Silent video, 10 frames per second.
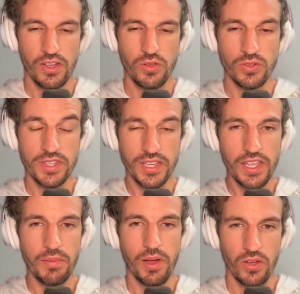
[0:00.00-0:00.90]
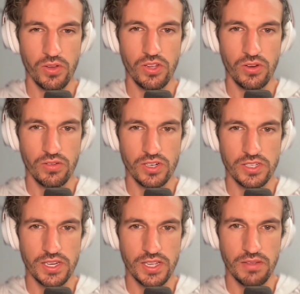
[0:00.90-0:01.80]
who's thinking about going to
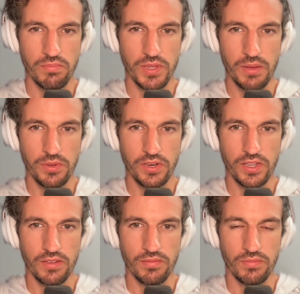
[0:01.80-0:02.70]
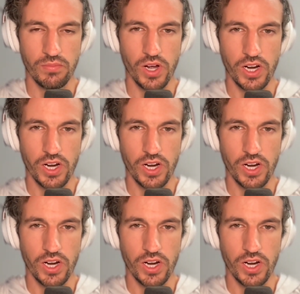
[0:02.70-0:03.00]
university, being able to walk